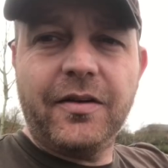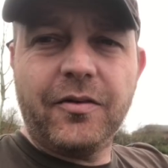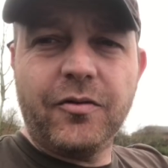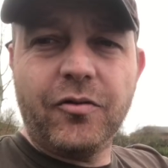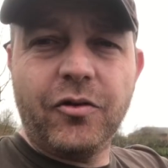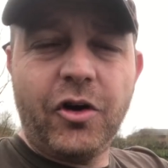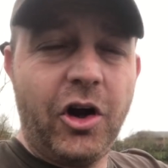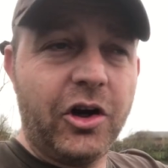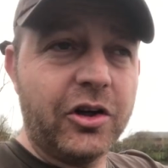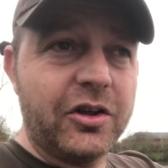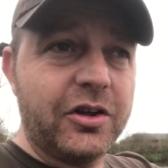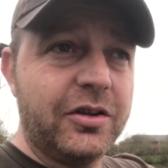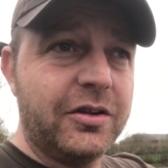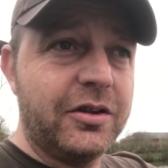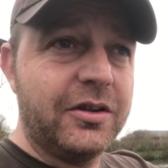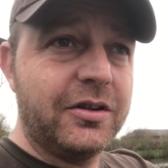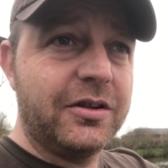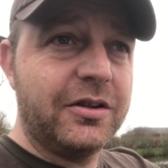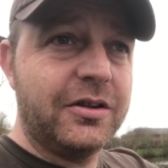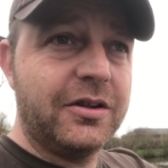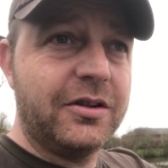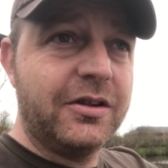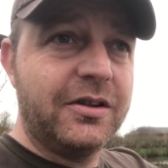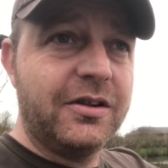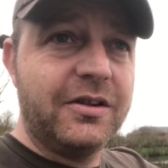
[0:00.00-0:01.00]
rod
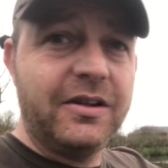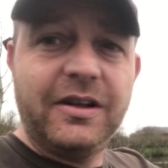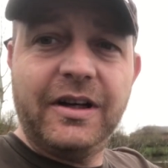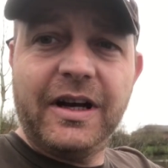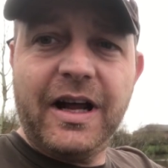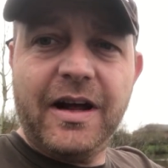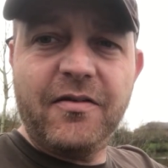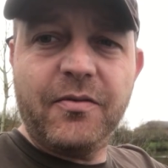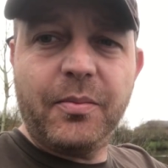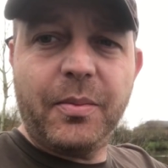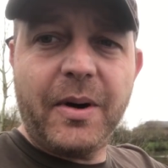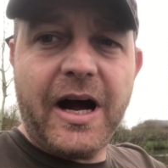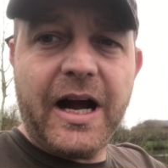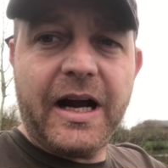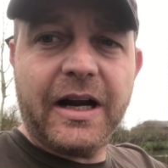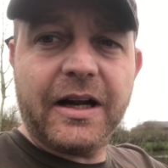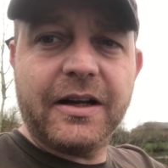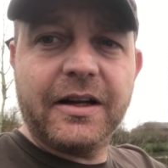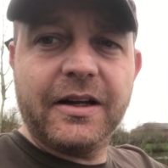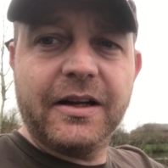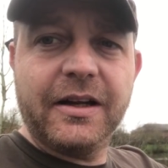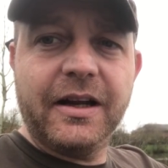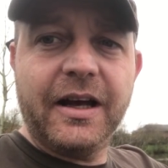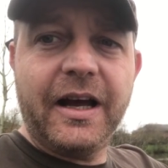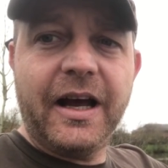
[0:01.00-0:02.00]
length
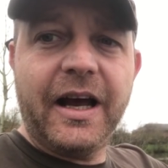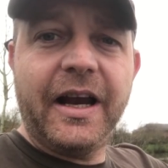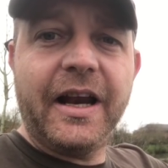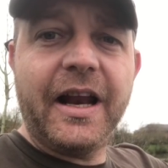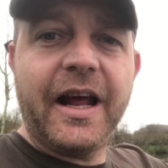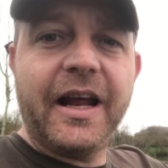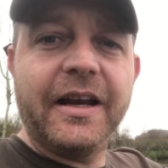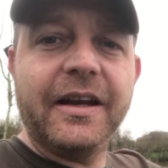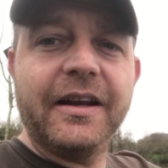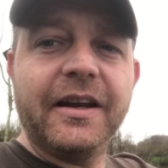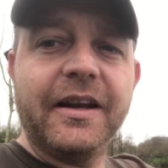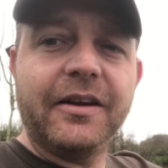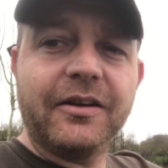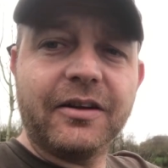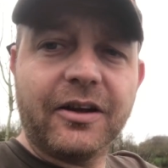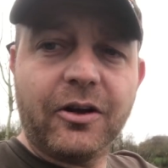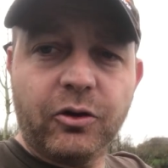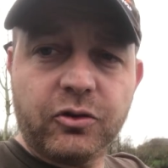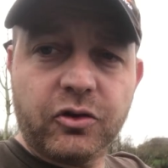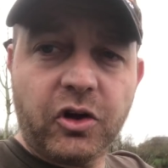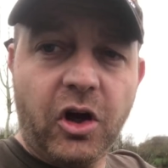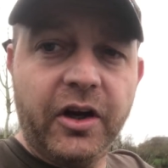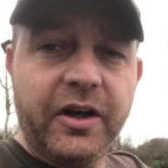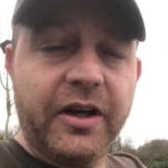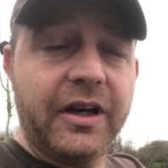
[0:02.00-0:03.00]
back, and then it
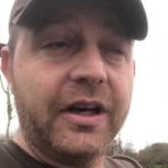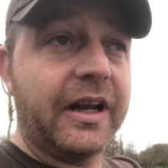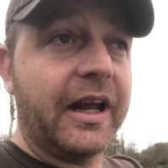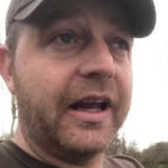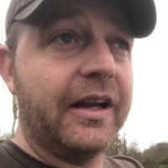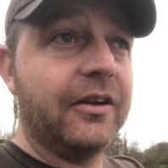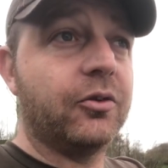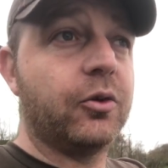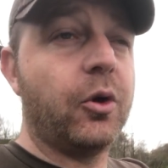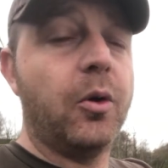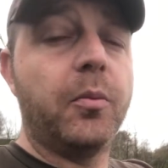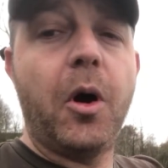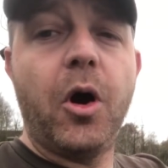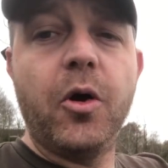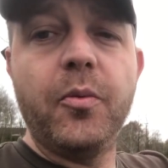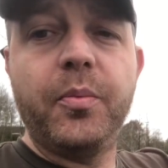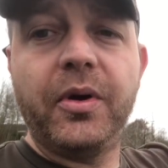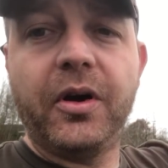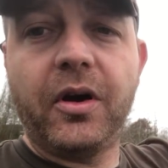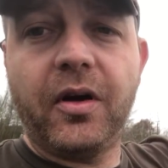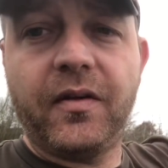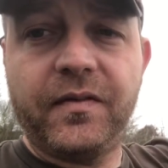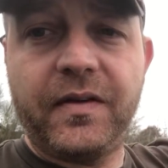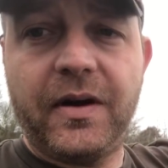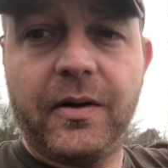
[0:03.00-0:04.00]
got tightened again. So I'm
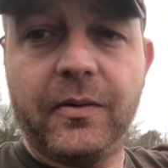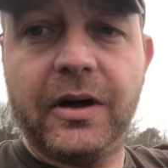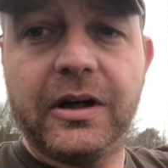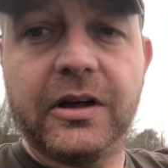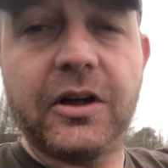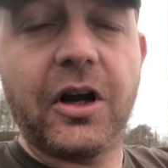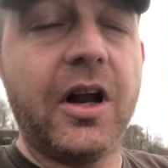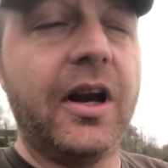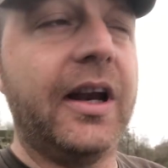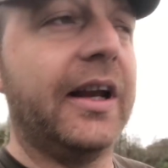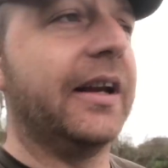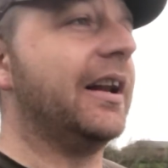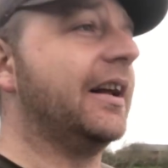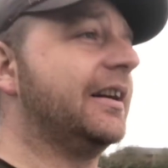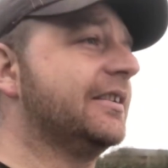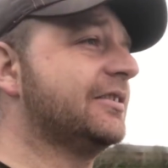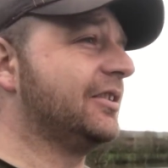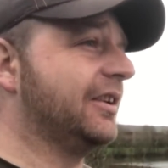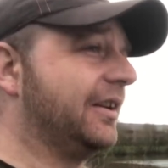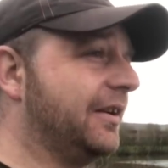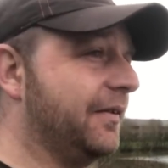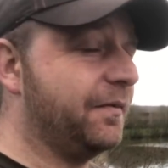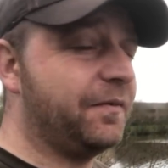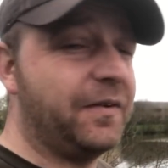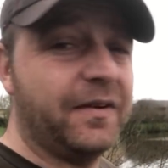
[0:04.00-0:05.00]
hoping I found that gully. That's
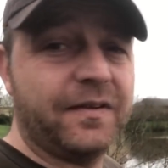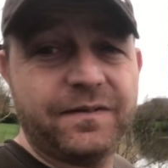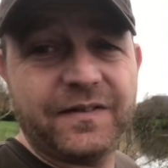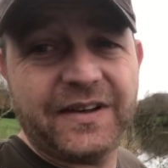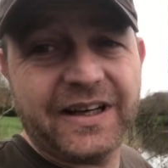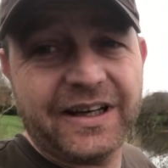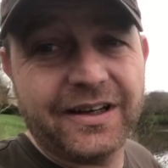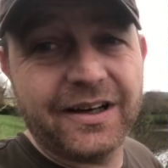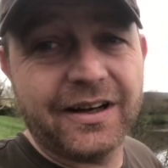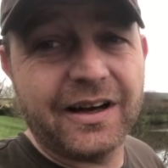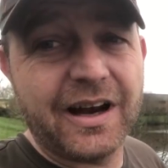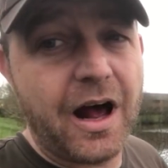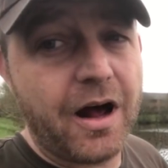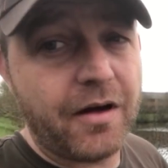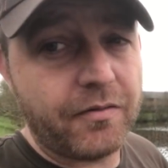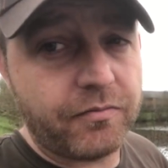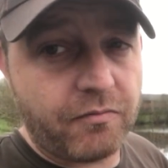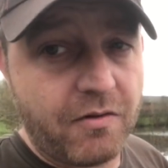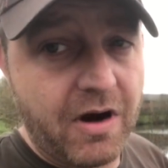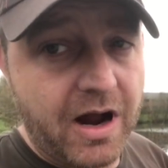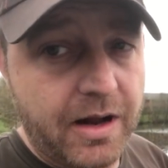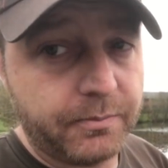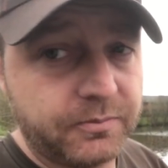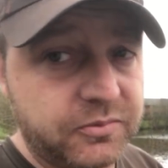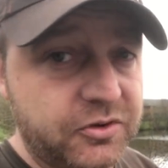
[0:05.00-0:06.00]
it, 15.5
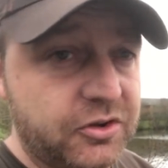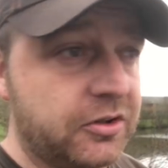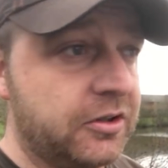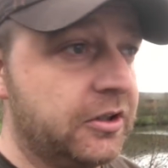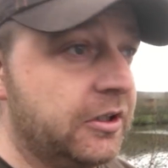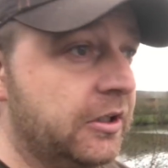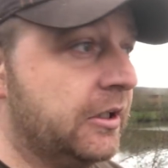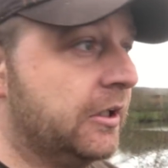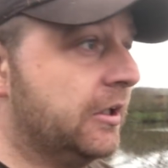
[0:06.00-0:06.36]
wraps.